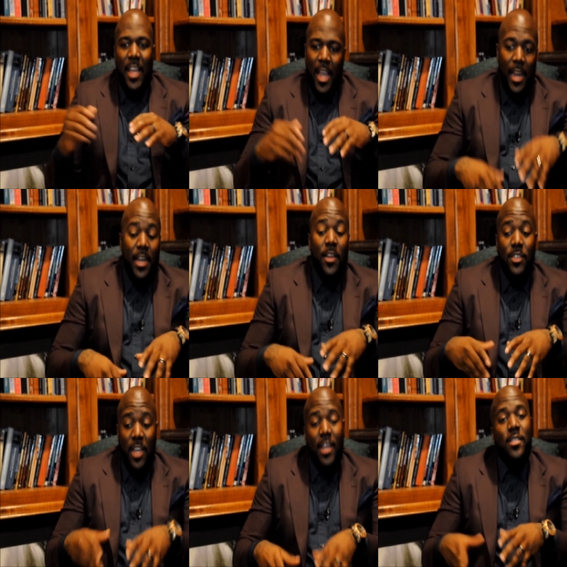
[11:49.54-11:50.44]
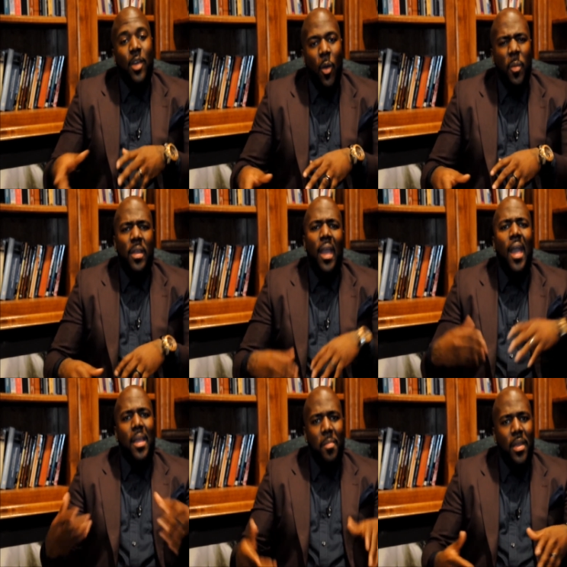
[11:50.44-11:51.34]
and Tay told me,
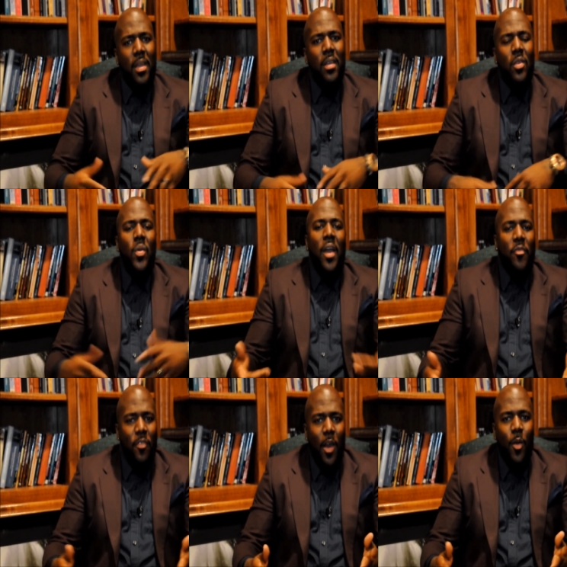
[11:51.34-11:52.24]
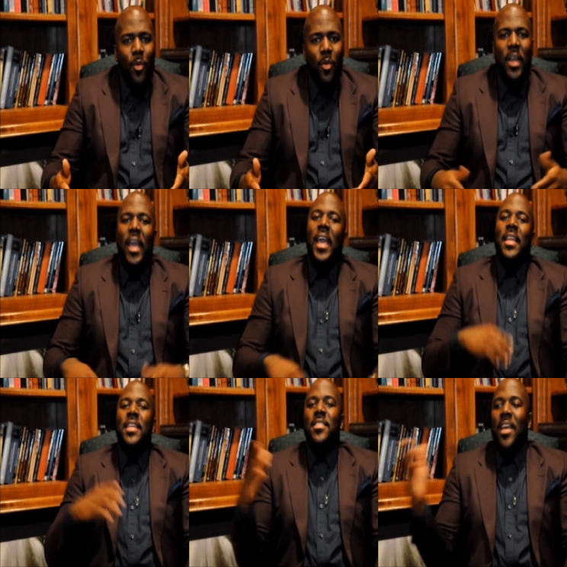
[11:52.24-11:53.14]
hey man, you got flow. And
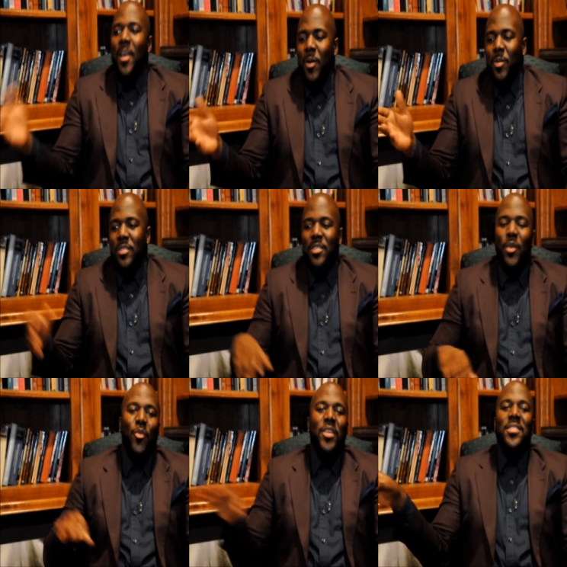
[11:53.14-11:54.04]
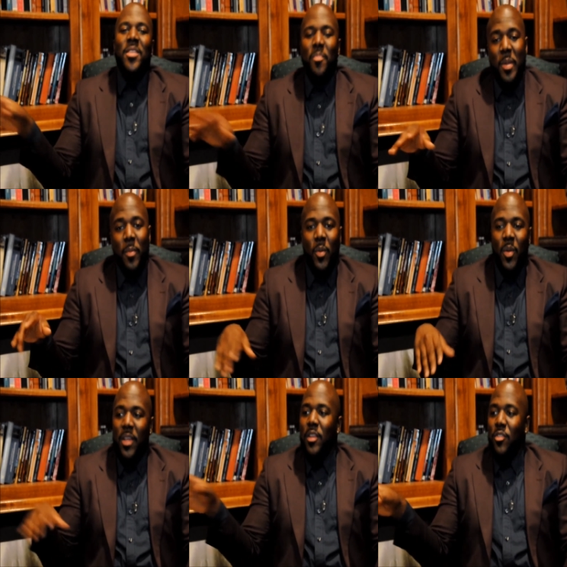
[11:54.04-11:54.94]
he tells the rest of the people
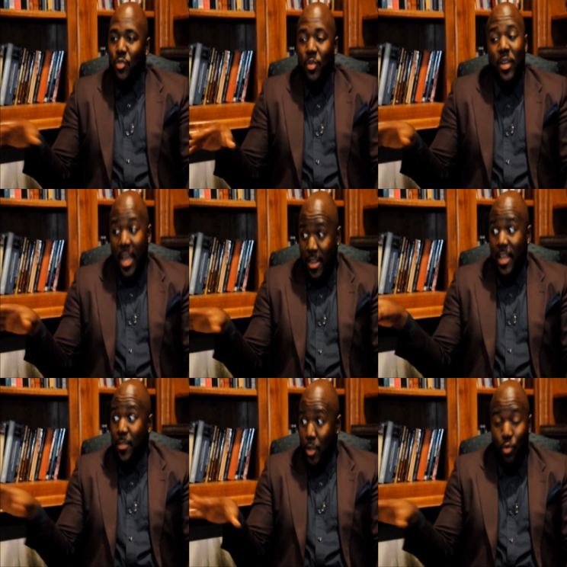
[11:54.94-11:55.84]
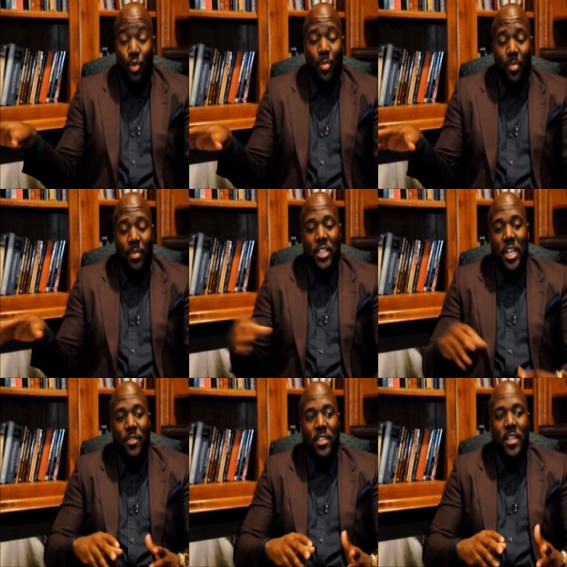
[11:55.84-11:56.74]
in this, like in the group
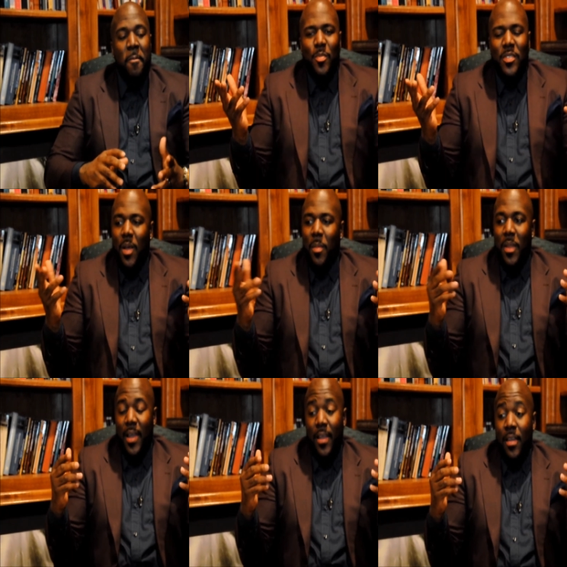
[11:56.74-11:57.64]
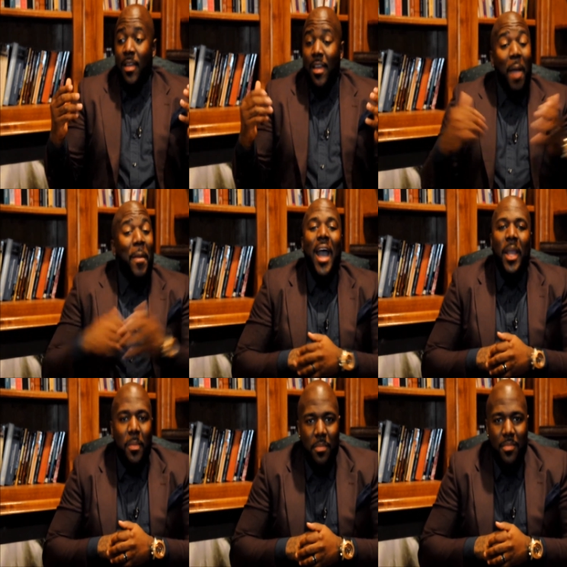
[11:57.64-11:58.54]
GFC. So I'm like, I'm
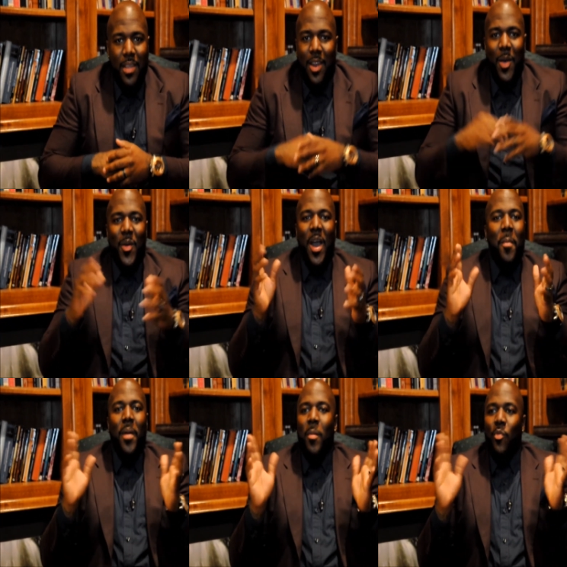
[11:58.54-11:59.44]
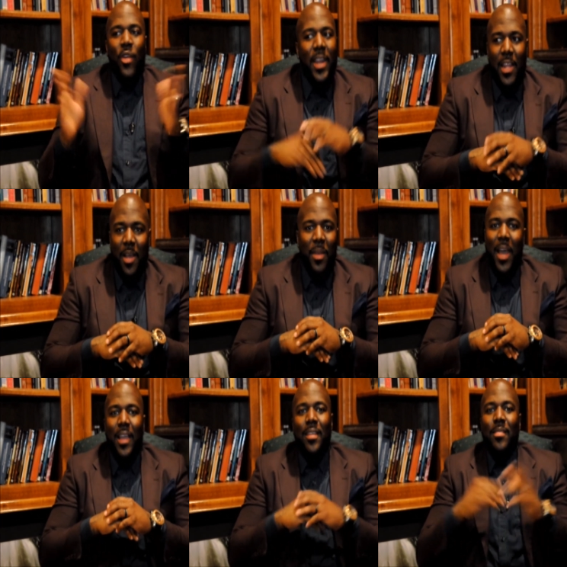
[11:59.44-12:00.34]
hyped, I'm ready. I'm like,